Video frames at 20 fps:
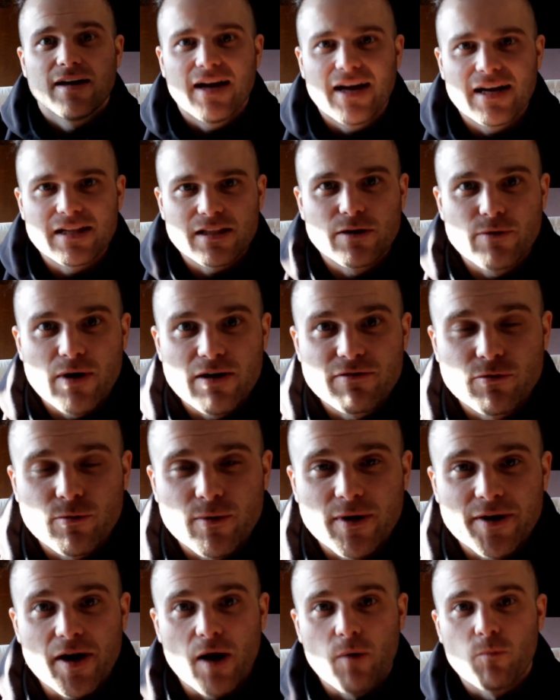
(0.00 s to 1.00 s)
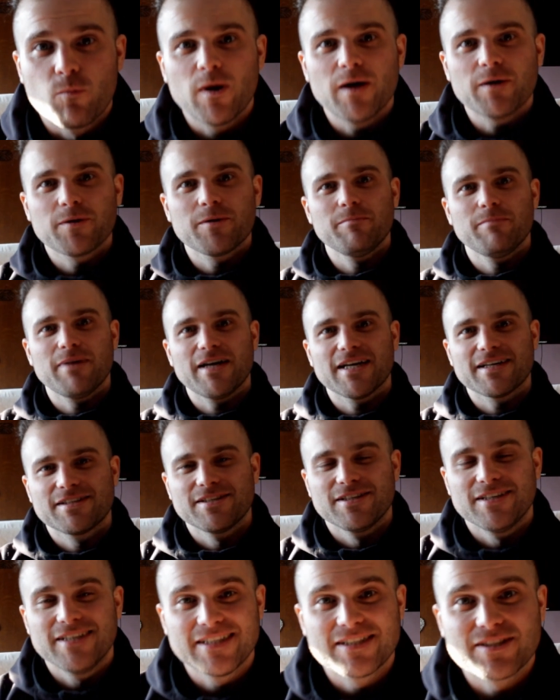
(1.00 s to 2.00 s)
Hello everyone and welcome back
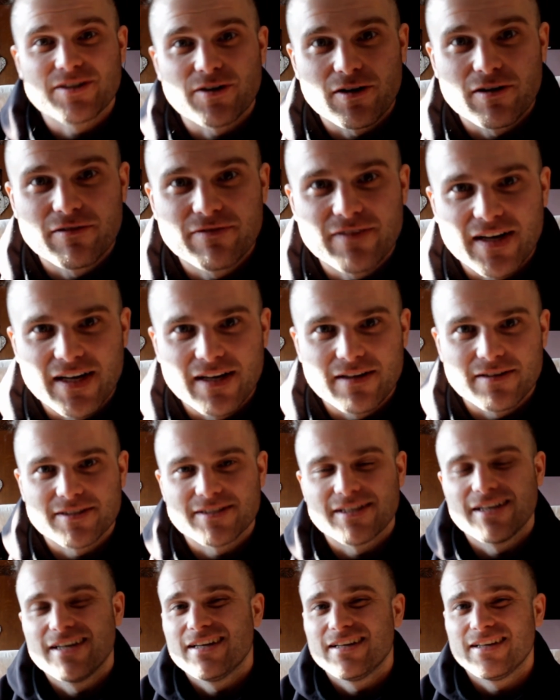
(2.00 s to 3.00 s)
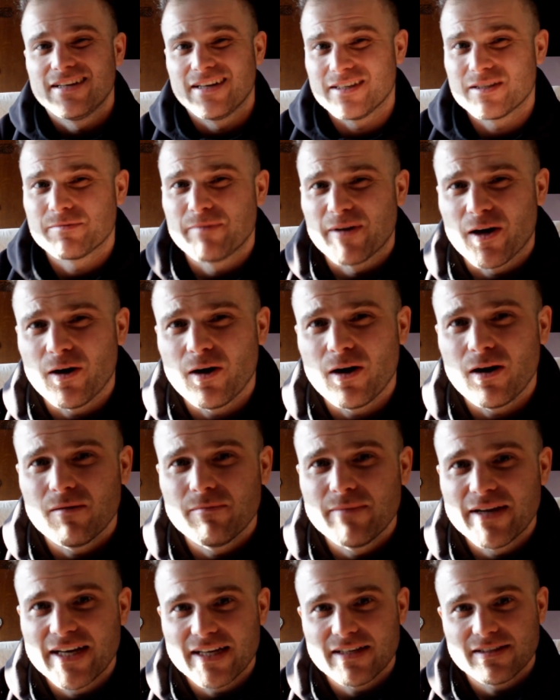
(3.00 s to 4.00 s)
to Historofiles. Now it's been a hot
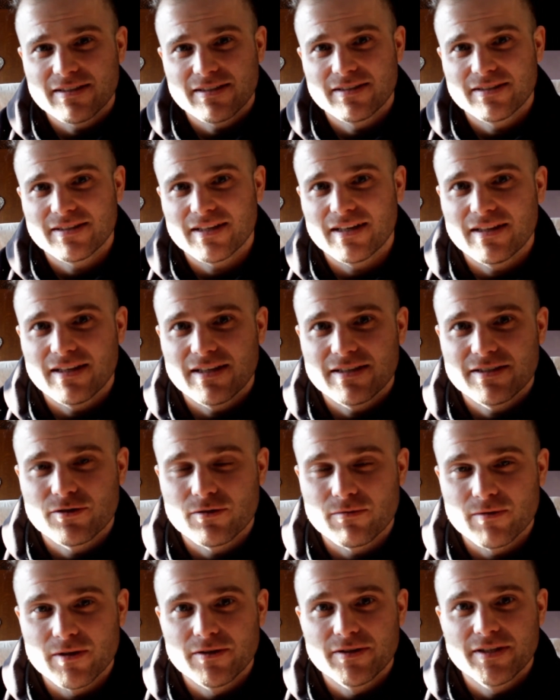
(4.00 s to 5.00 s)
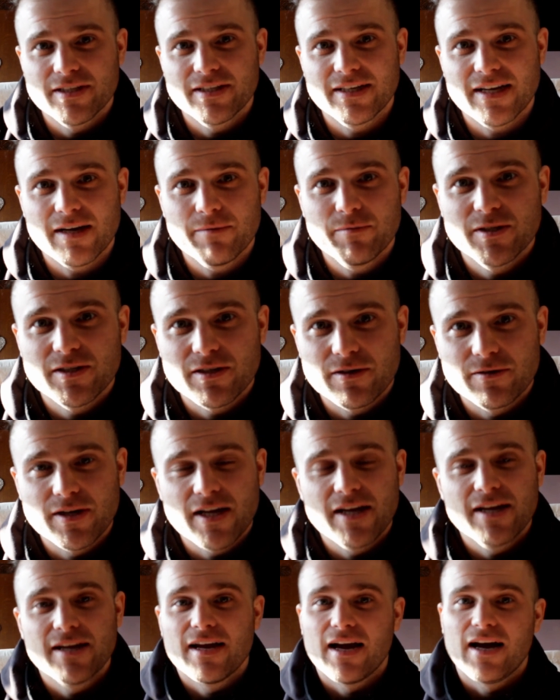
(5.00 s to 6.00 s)
minute since I last uploaded an episode,
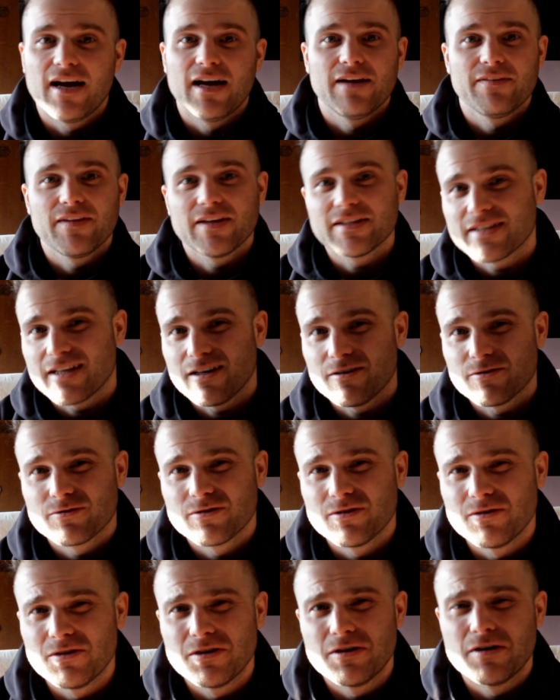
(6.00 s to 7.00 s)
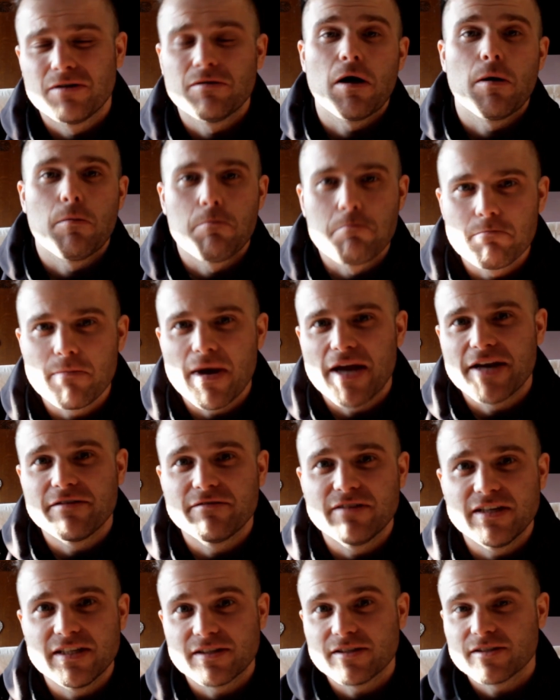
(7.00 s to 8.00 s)
and that's down to many
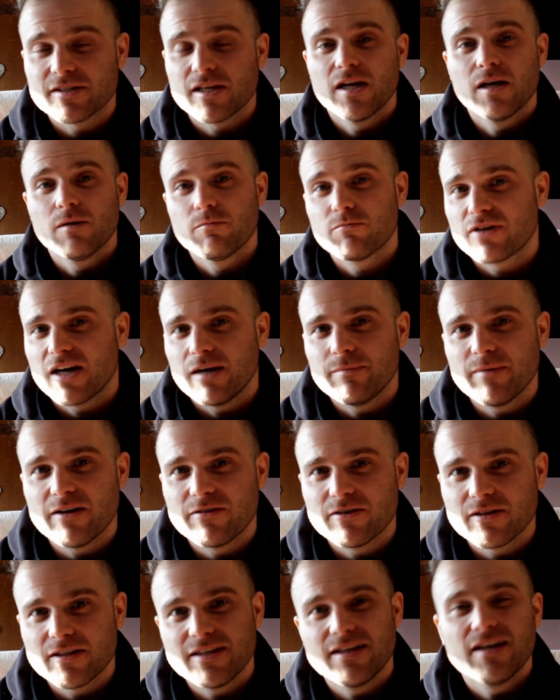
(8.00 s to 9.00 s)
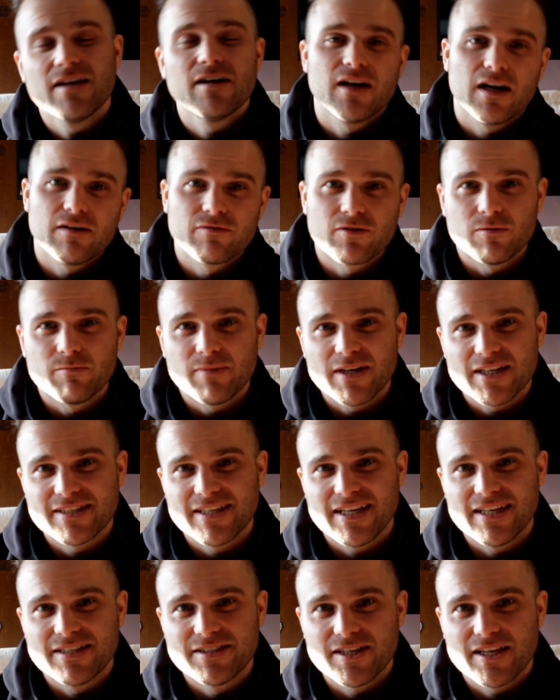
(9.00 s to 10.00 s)
reasons. Primarily I've gone back
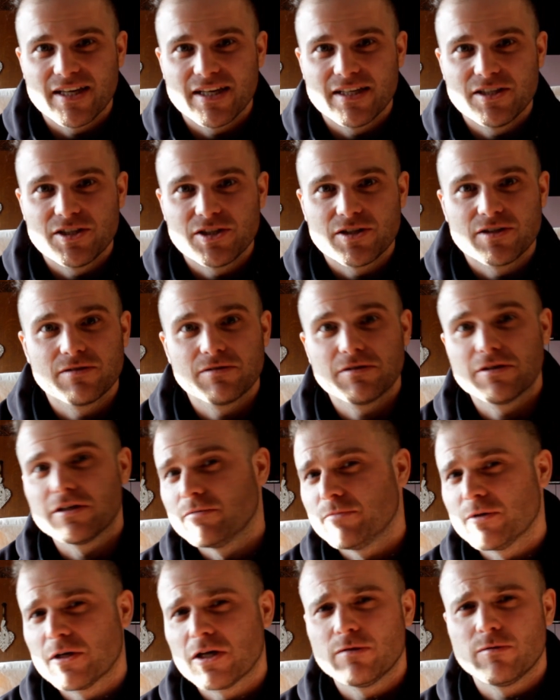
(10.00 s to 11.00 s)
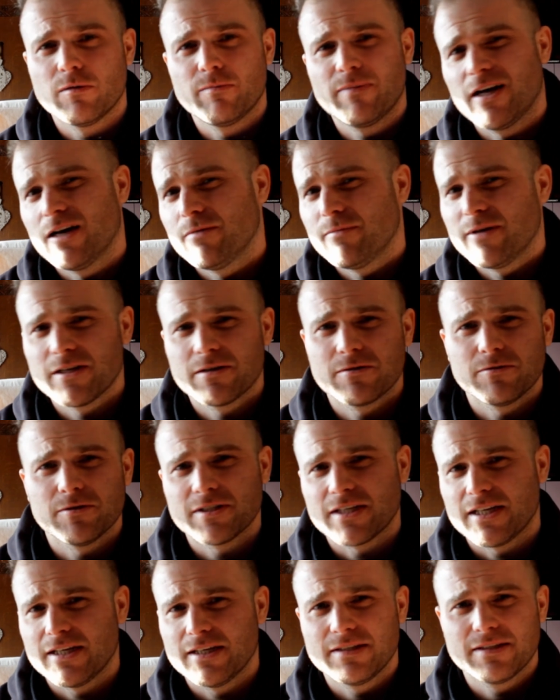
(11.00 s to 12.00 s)
to education, going to become a biomedical
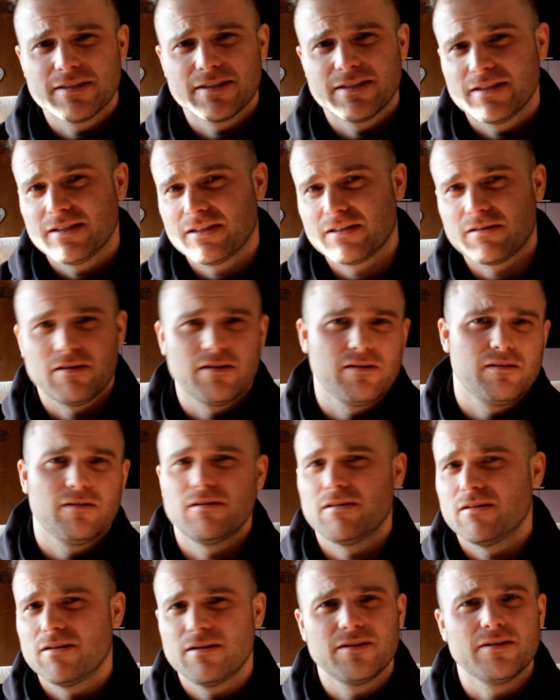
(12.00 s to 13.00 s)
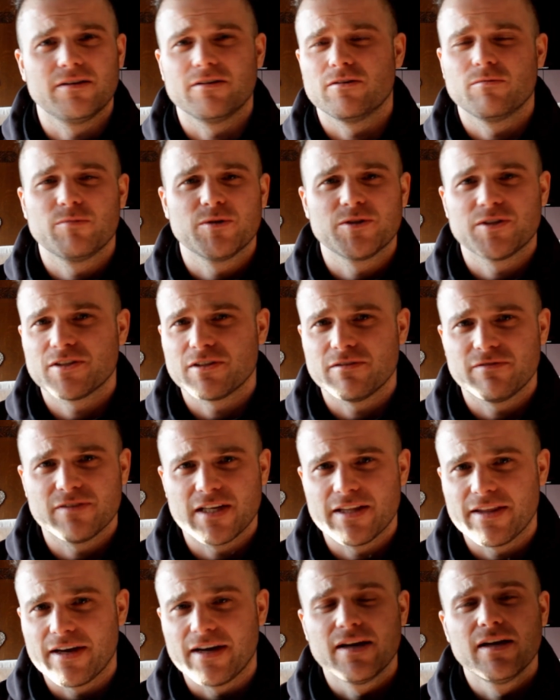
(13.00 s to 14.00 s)
scientist, a bunch of stuff
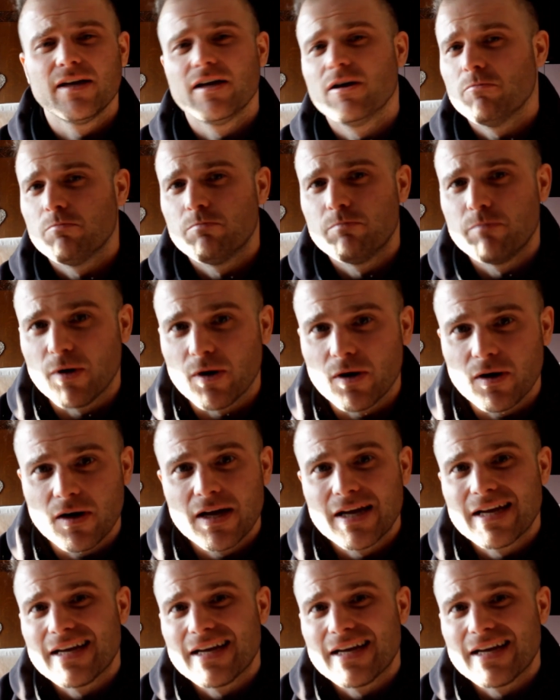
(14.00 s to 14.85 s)
like that. But